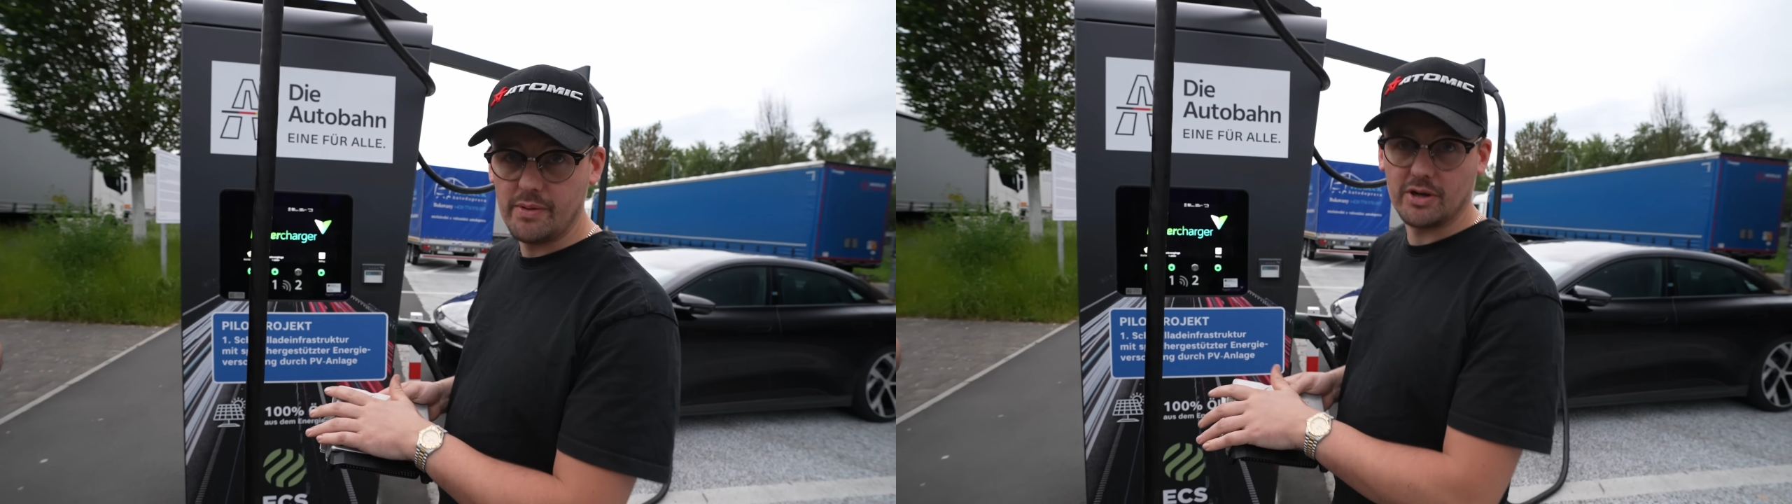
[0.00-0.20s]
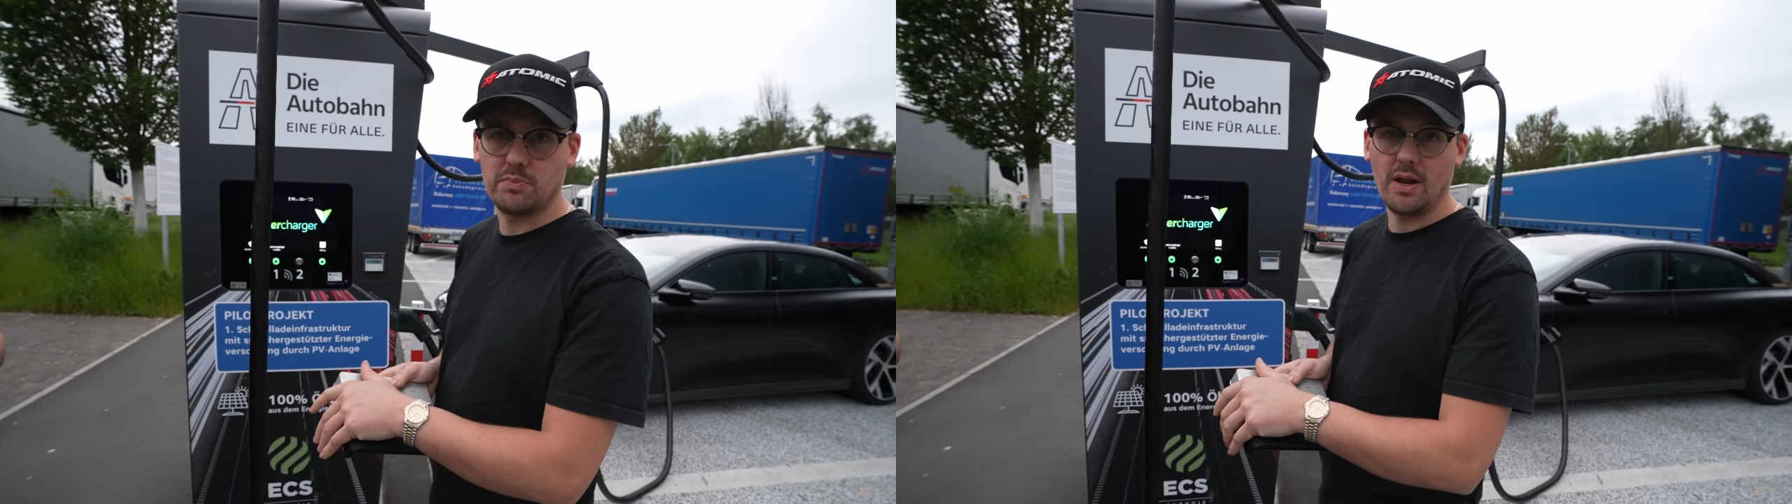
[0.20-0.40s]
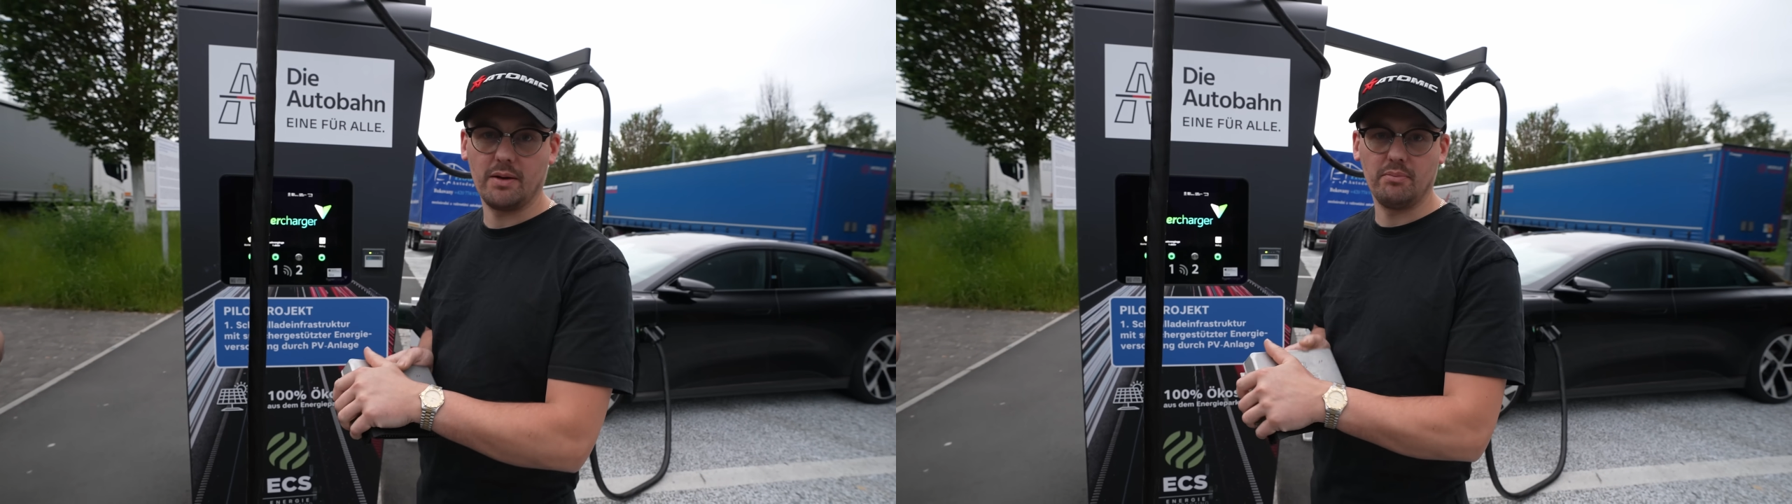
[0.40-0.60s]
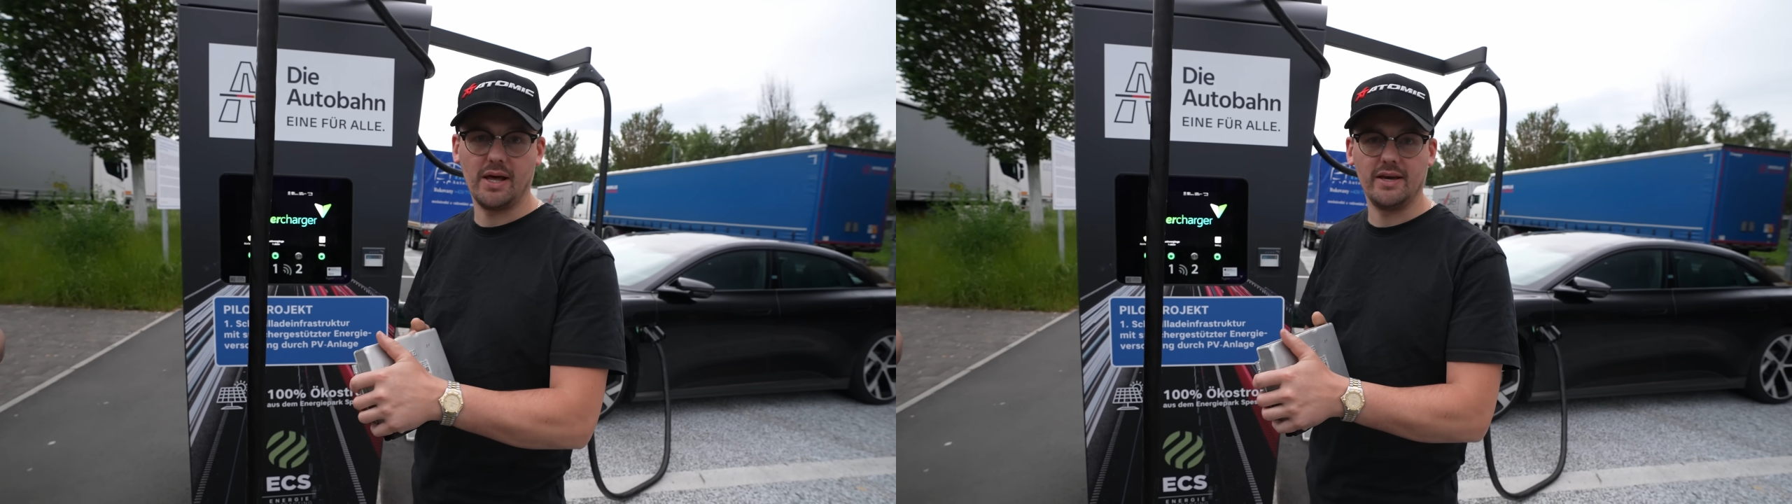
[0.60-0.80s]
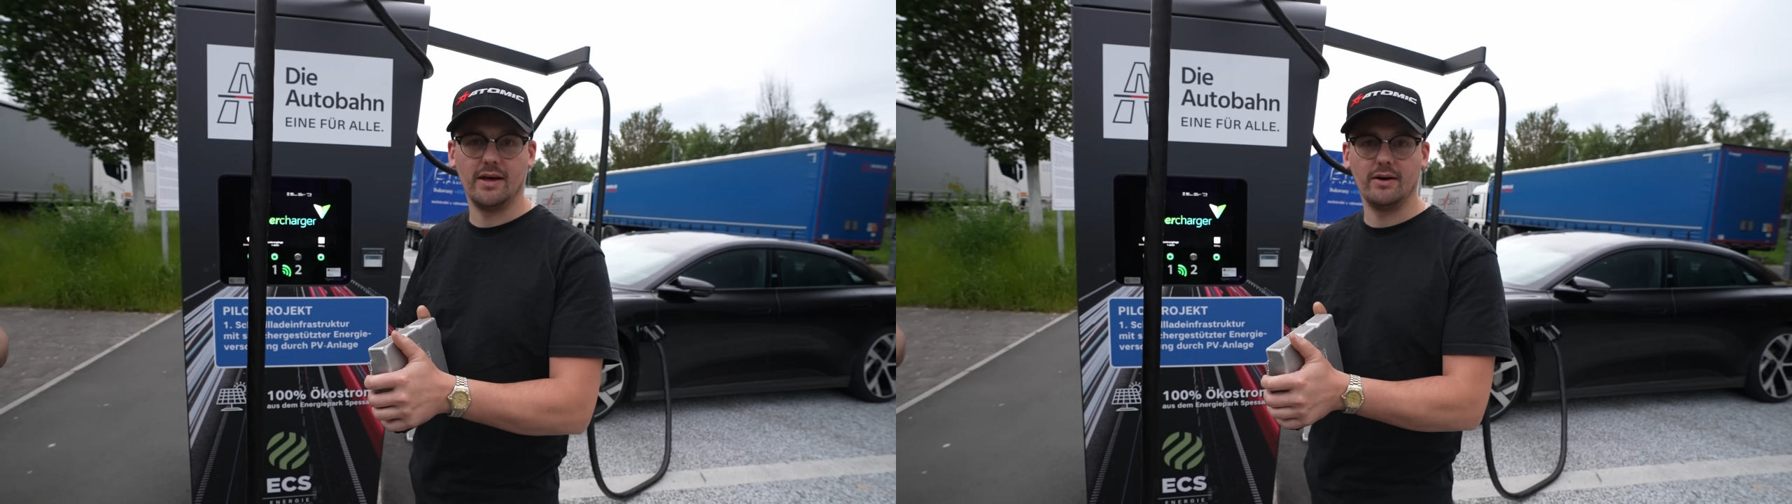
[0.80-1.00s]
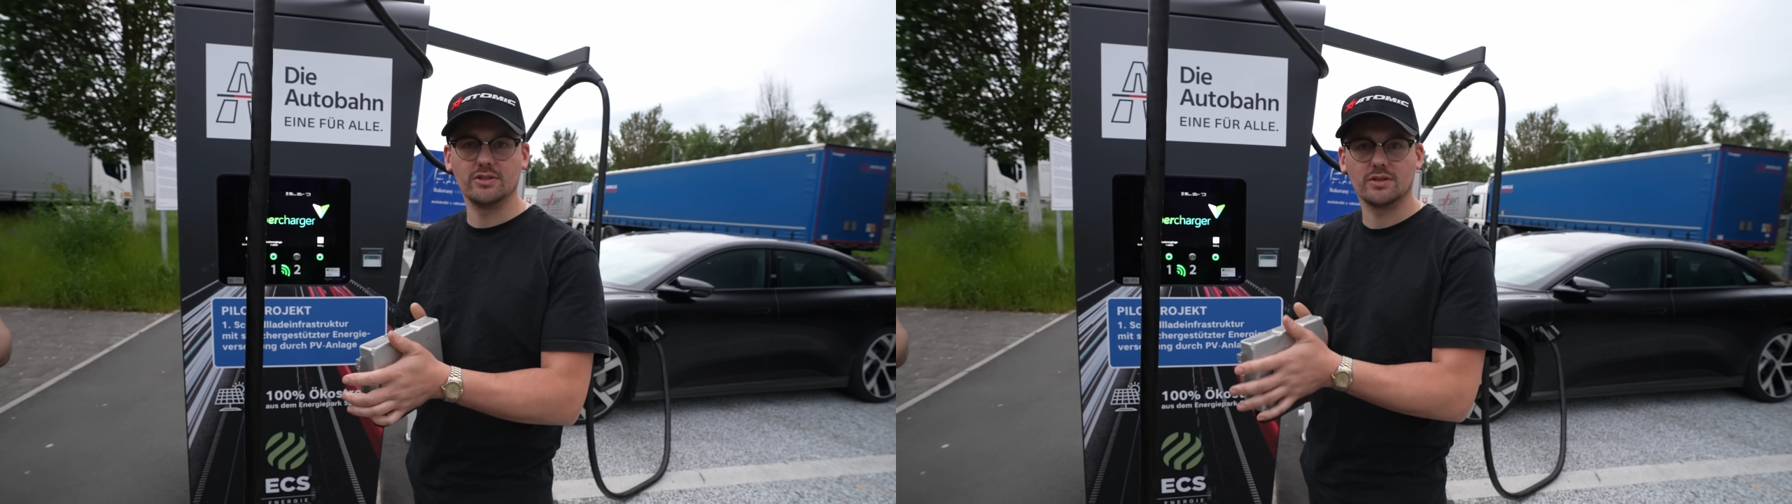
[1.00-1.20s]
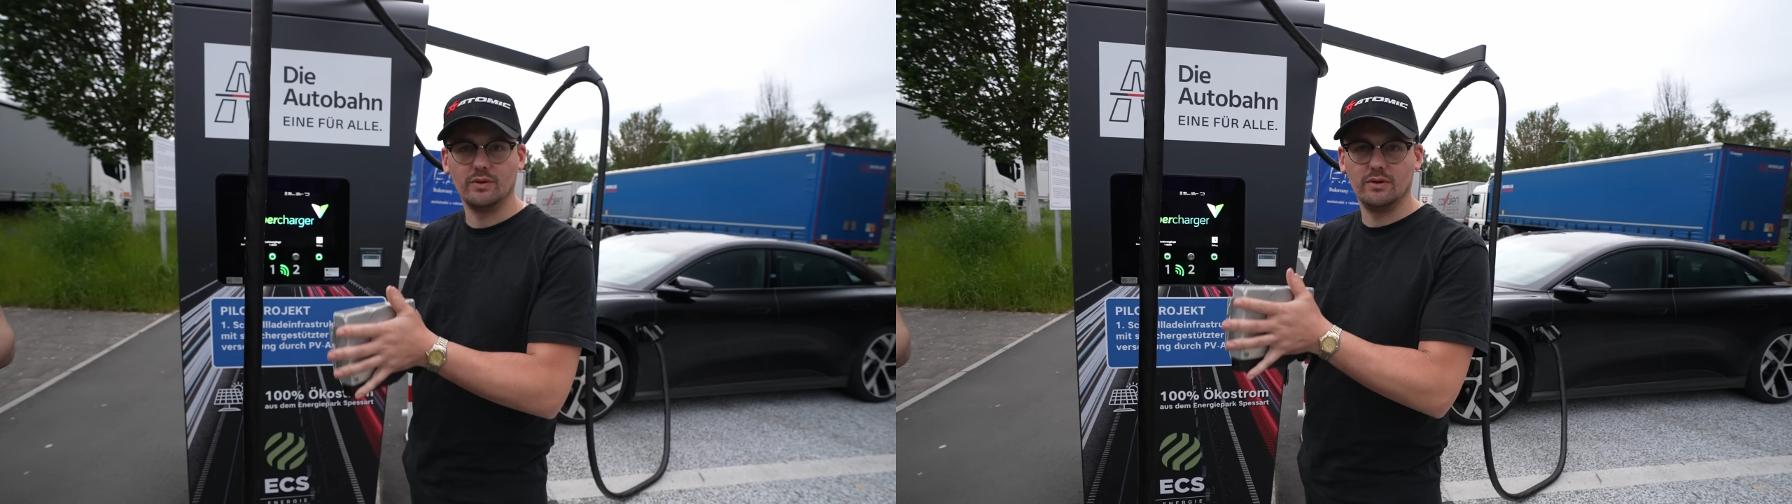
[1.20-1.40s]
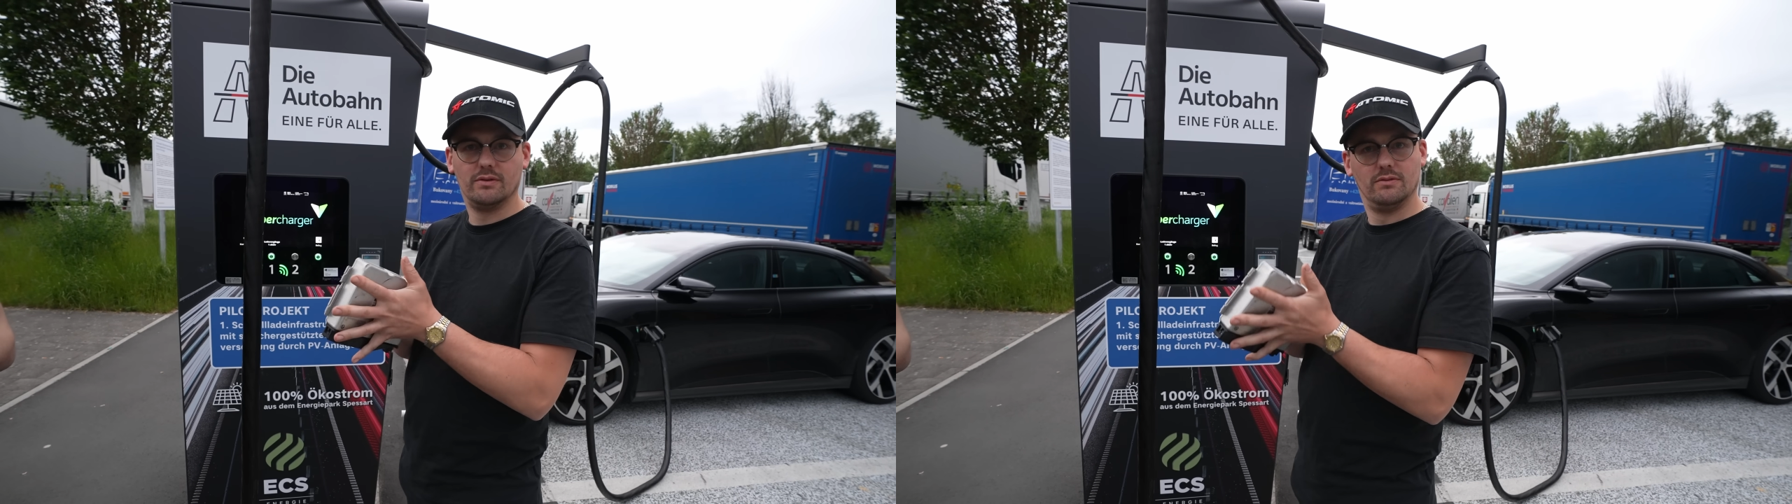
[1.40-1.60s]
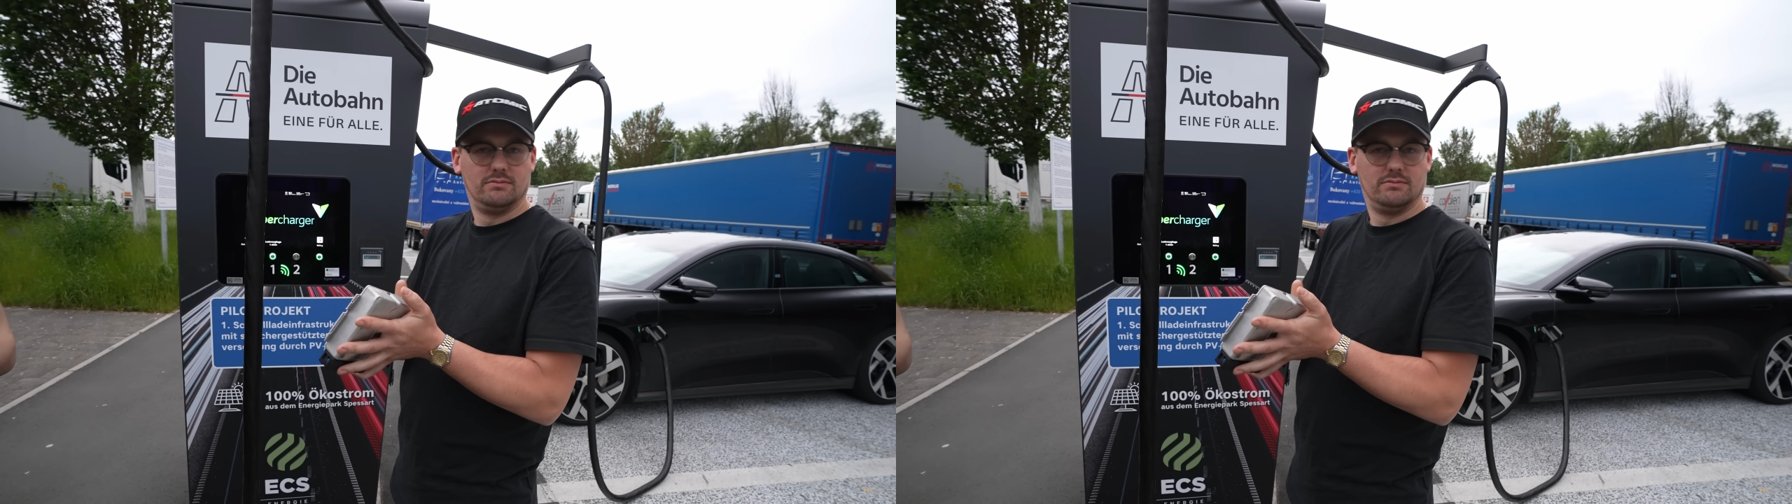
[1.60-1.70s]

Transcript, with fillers: Pretty much plug and play now, so it,